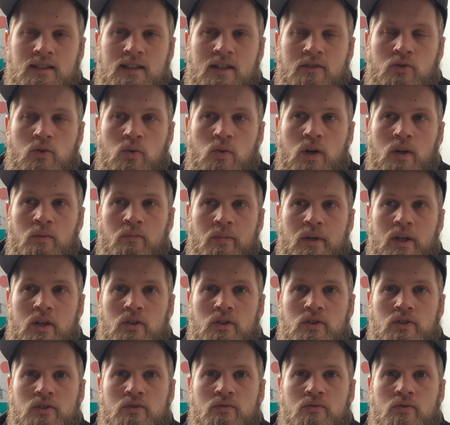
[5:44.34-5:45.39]
It's a difficult one
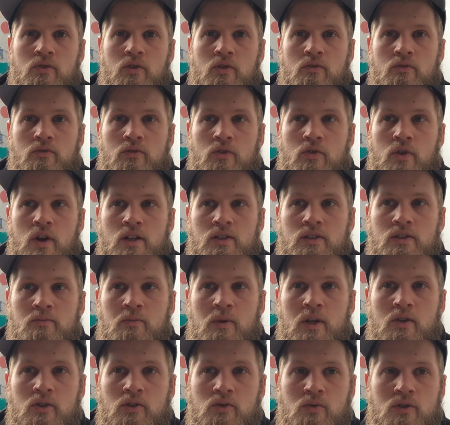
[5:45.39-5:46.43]
because for, for us,
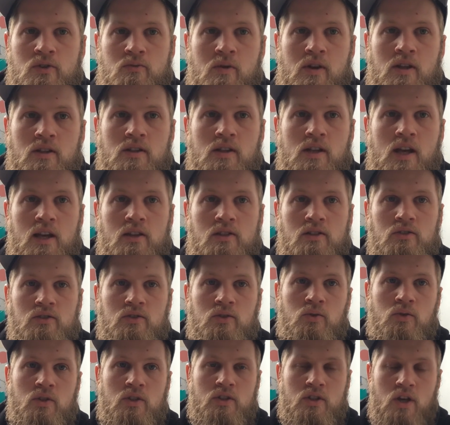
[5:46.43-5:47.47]
because we're speaking to the
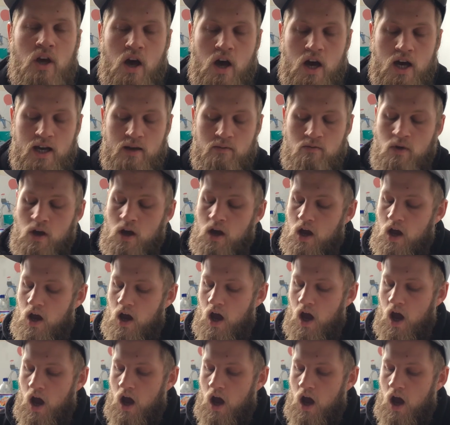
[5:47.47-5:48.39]
agents all the time. Yeah.